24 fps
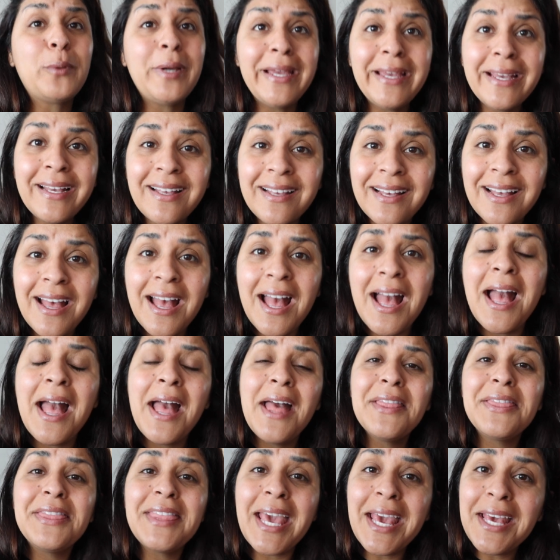Rick,
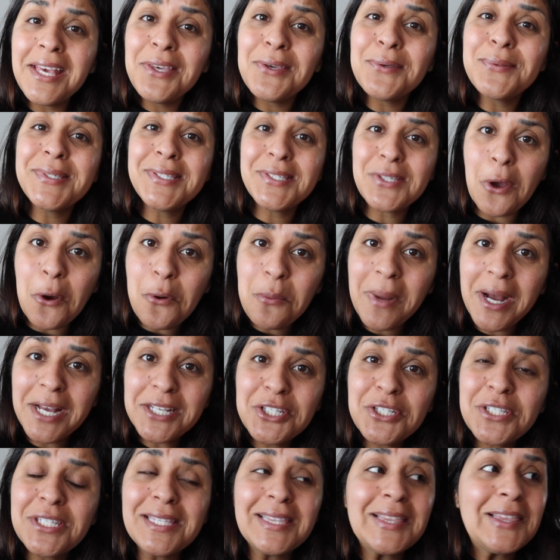thank you so
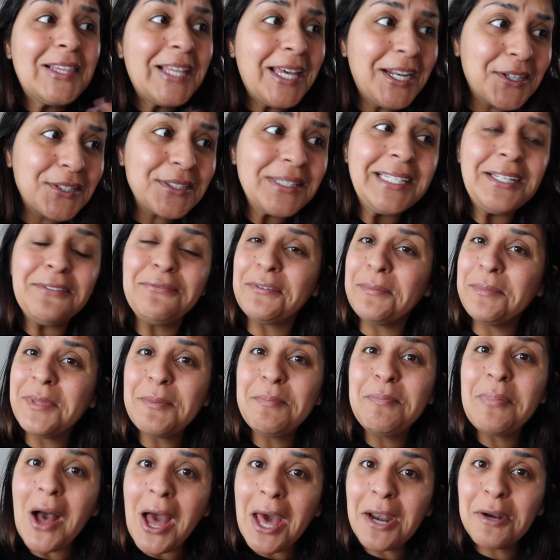much, literally from
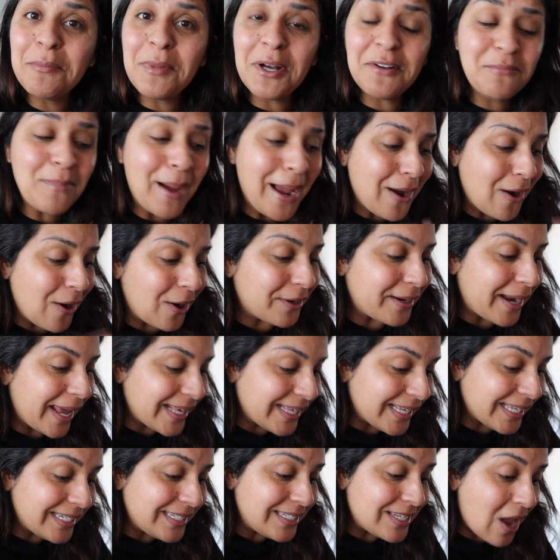the bottom of my heart. I
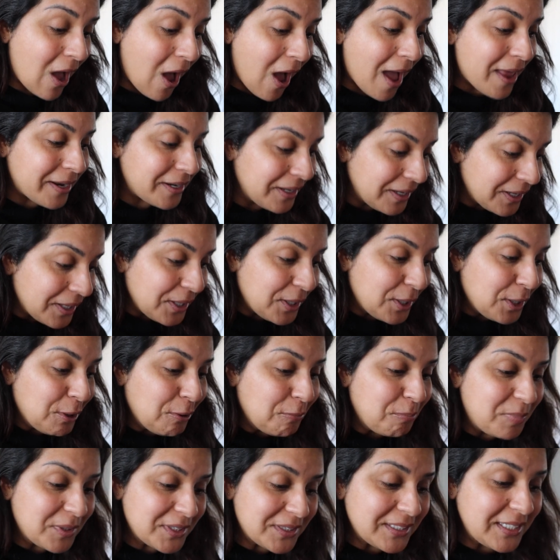cannot
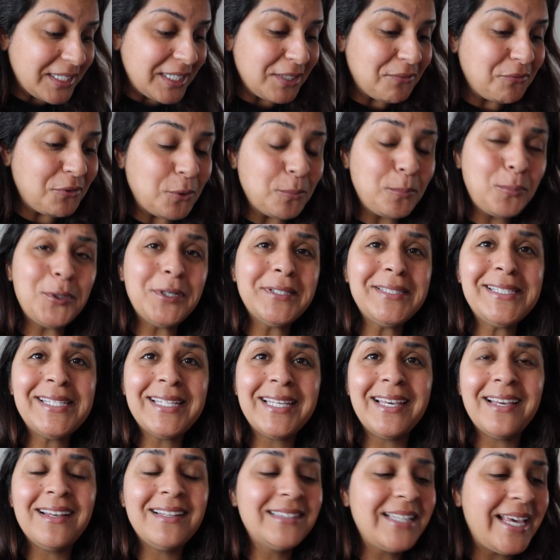believe you put
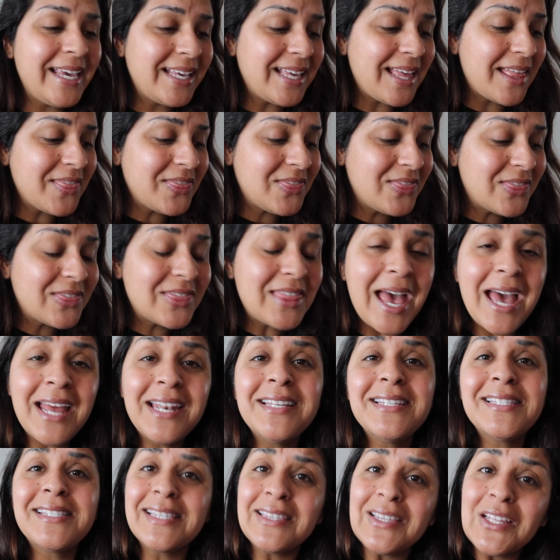together, like, that
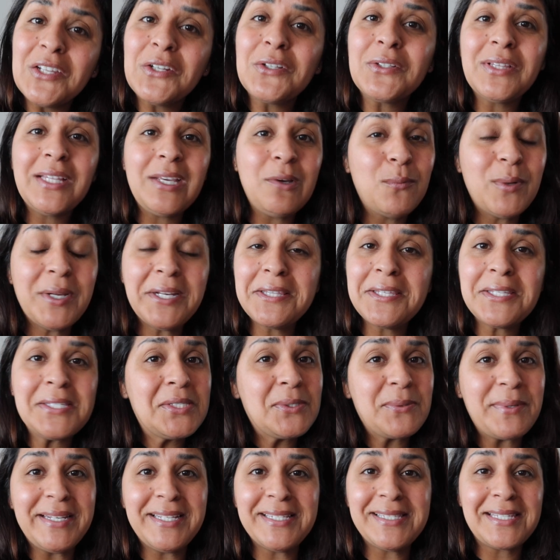is literally one of the
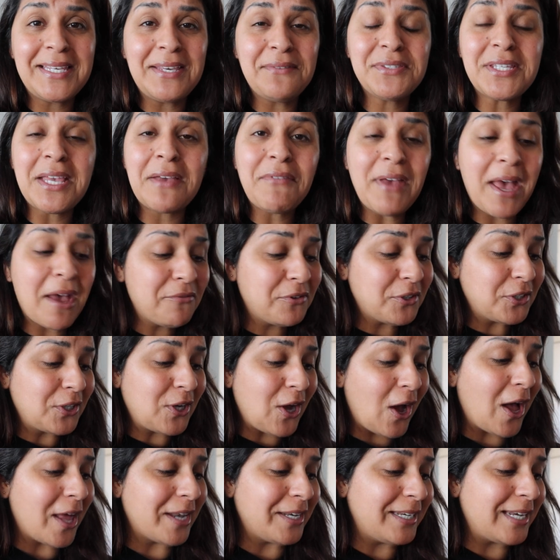sweetest gifts I've ever
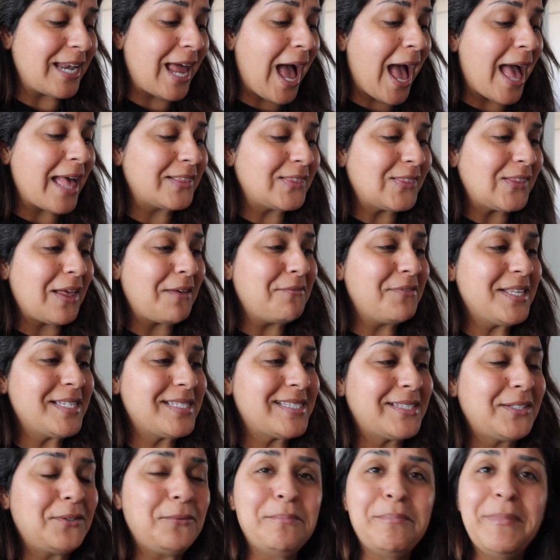gotten. I love
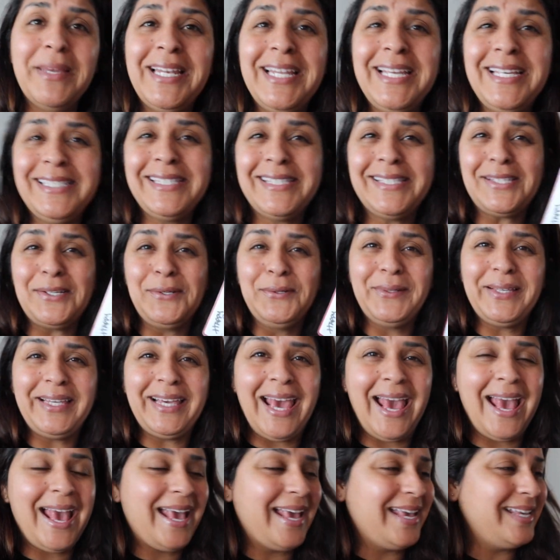this little mini
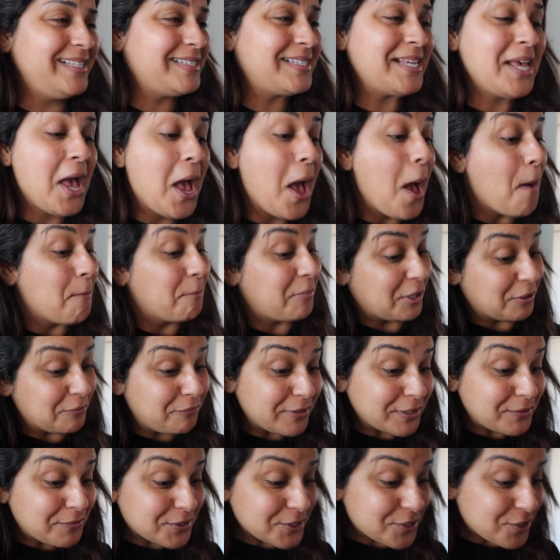suitcase.
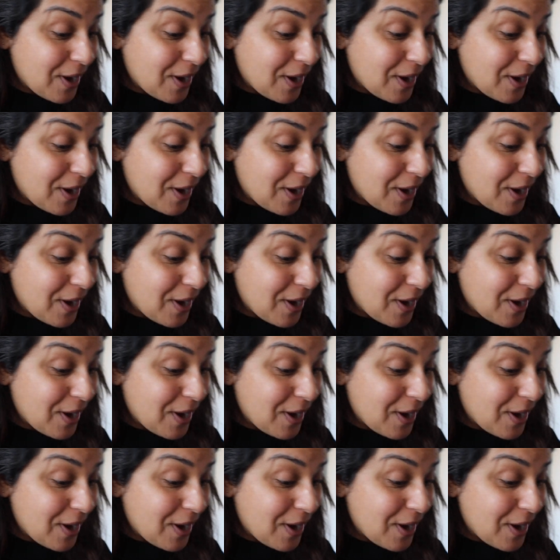Perfect for